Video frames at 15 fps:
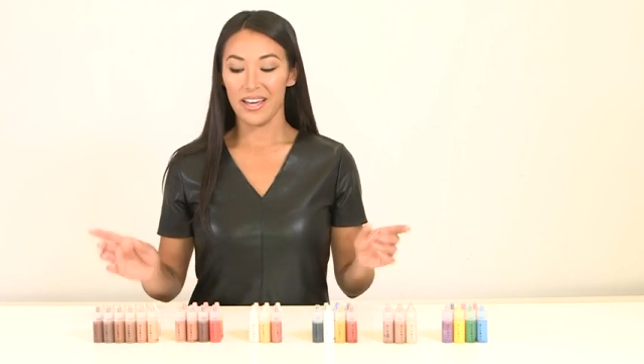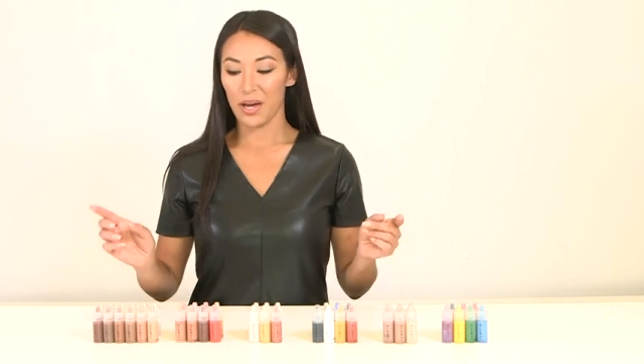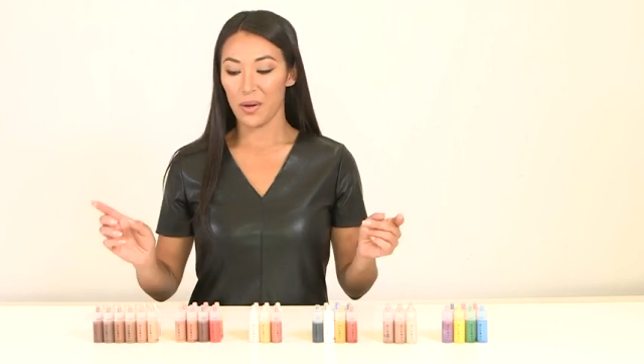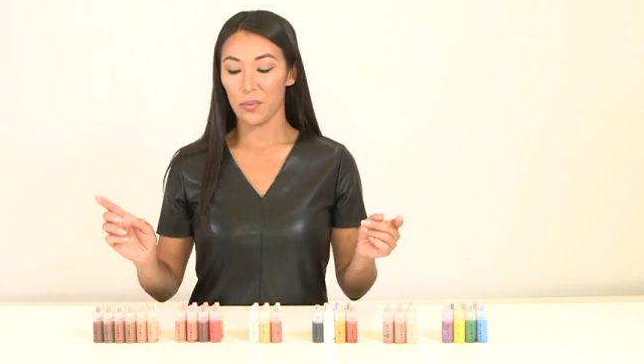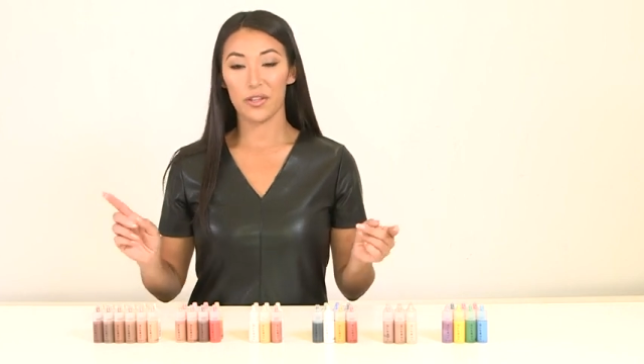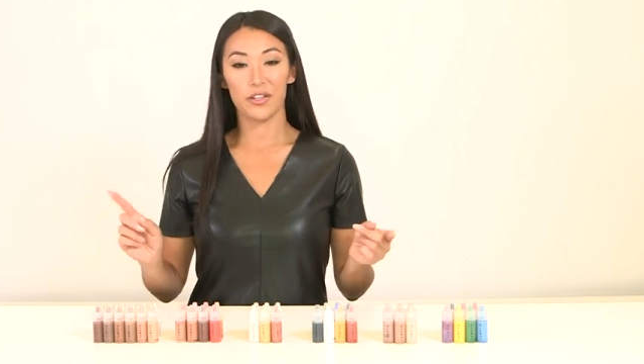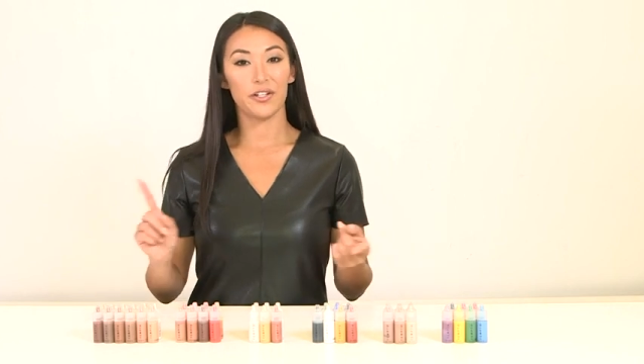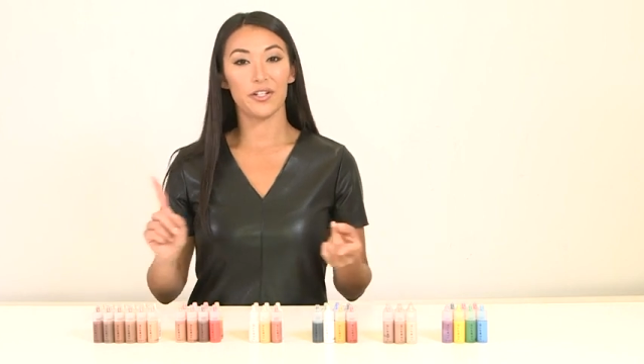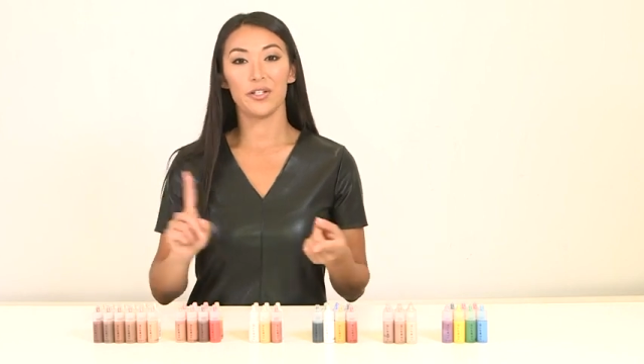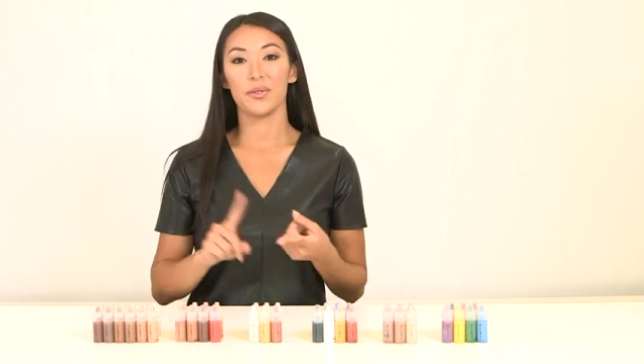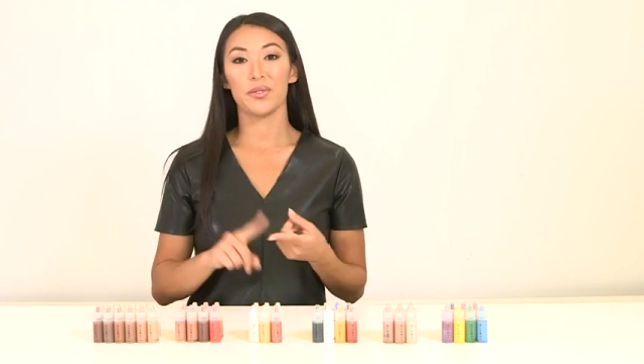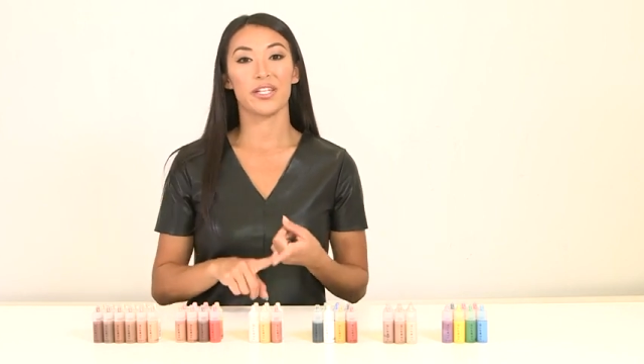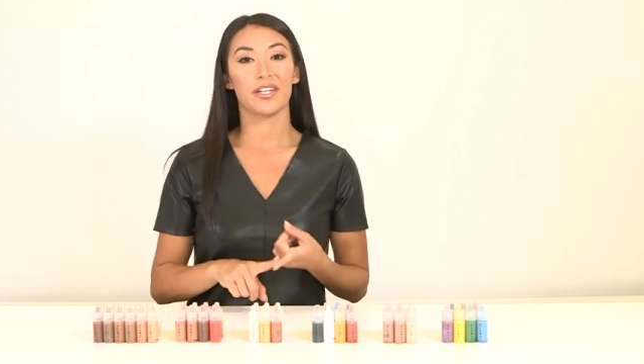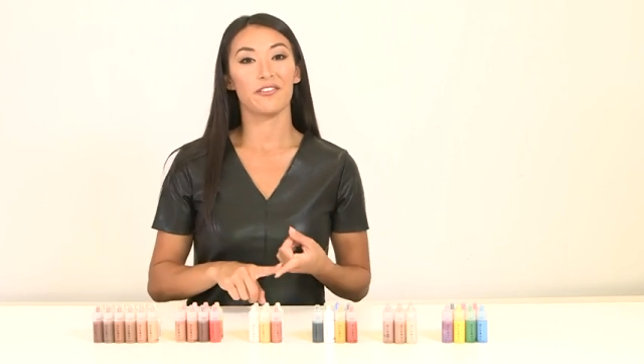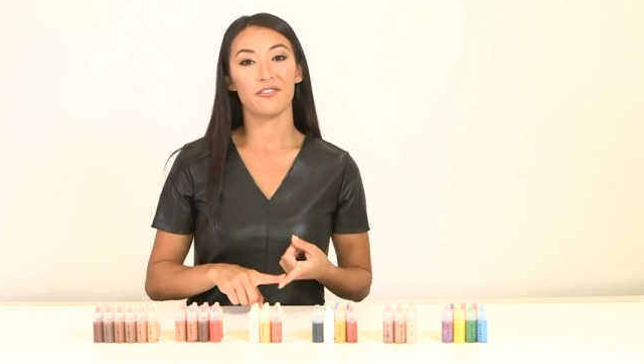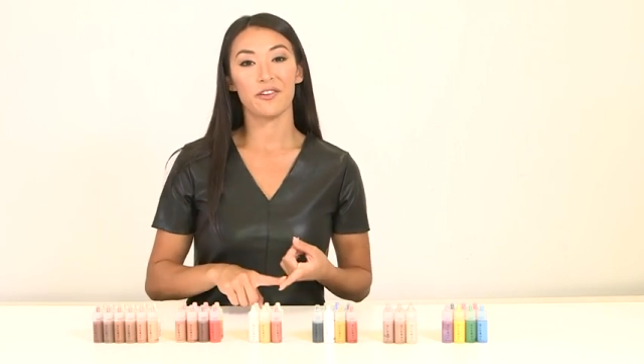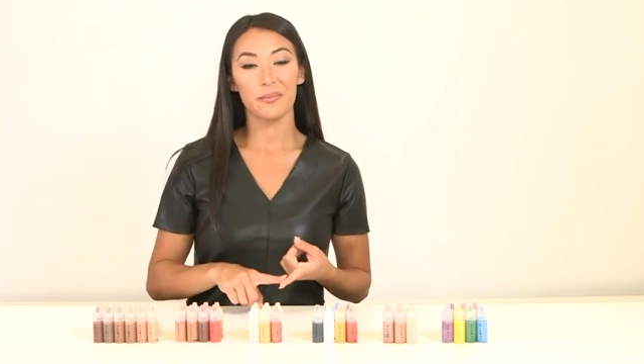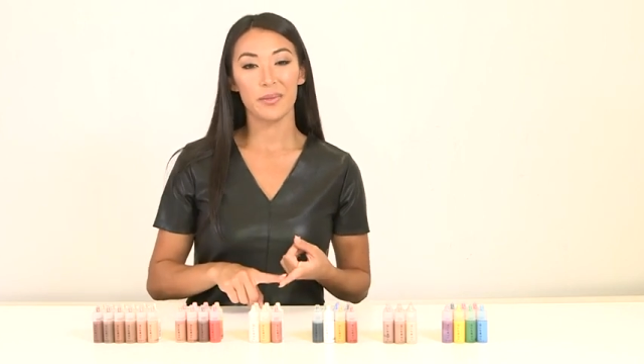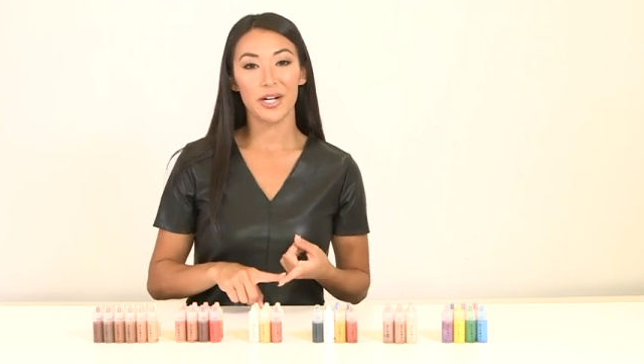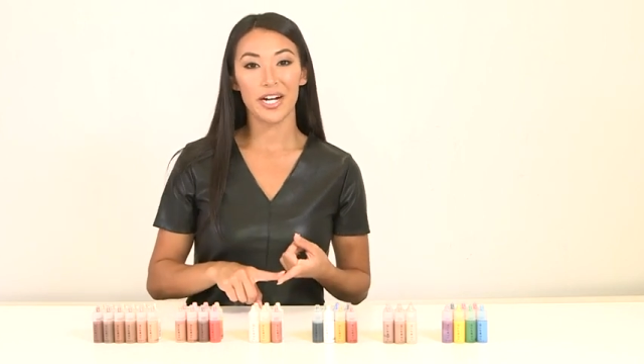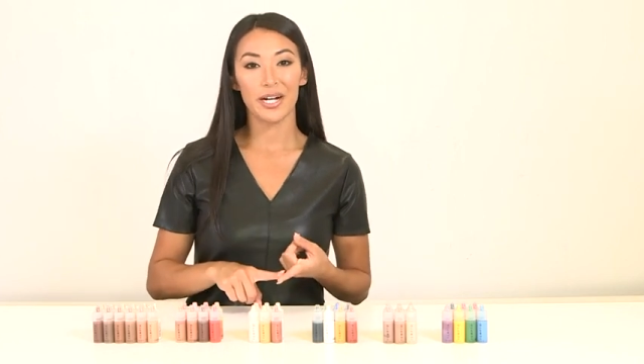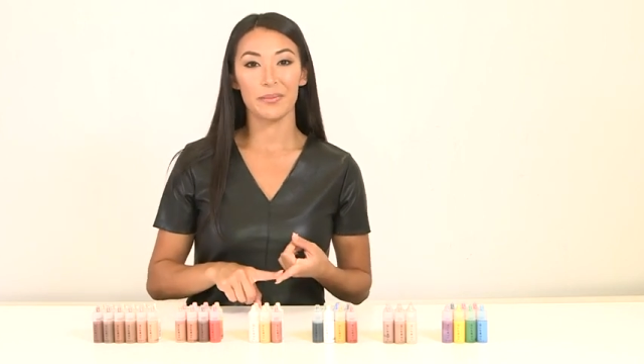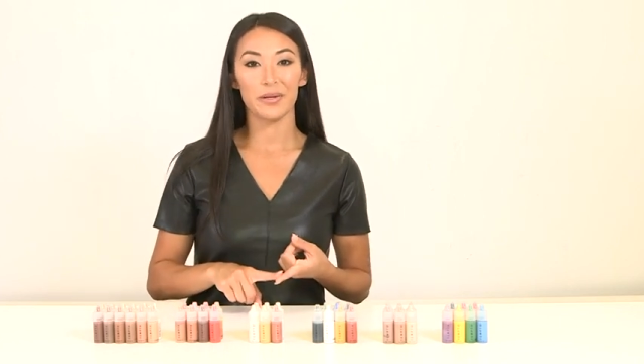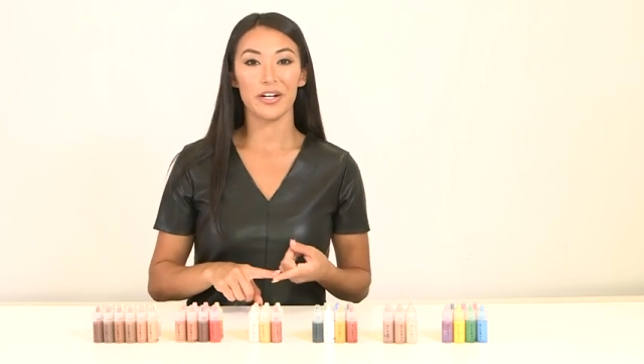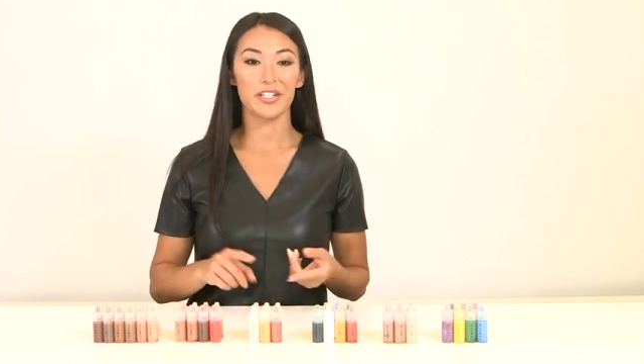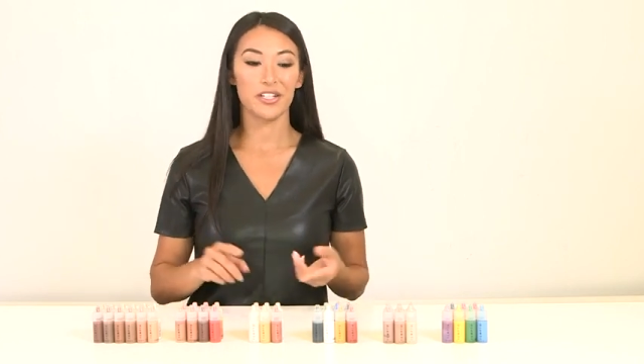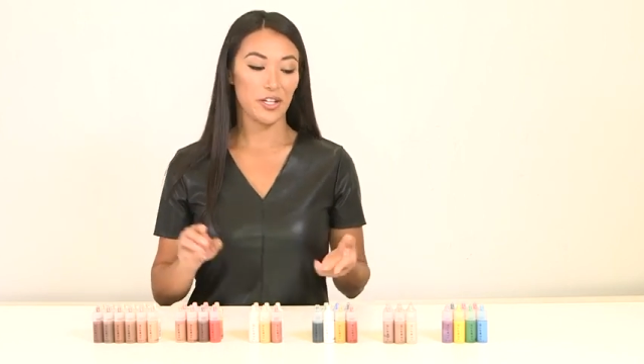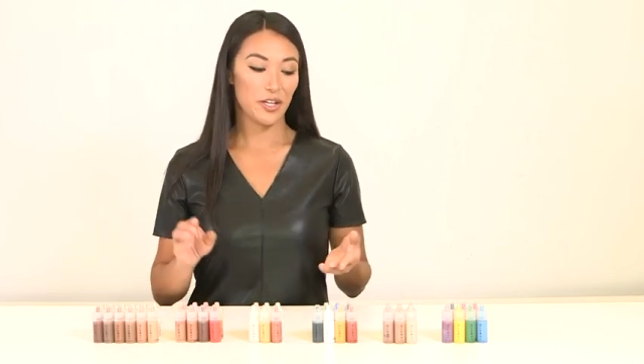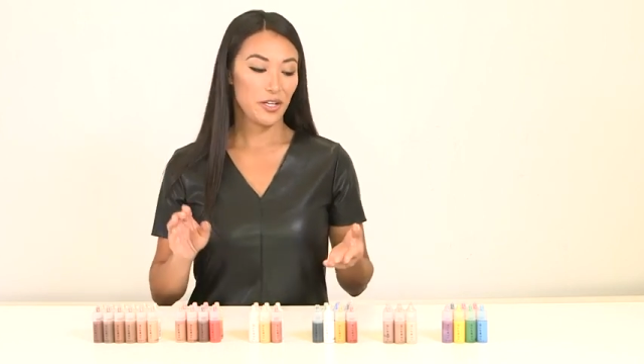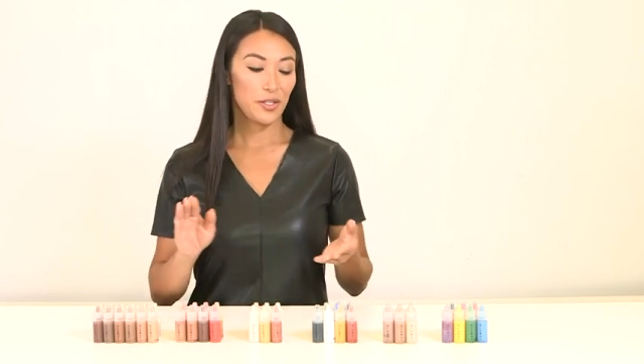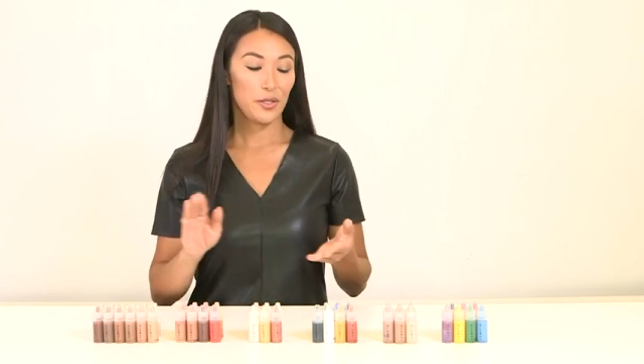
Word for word: And whether you're using it from your airbrush,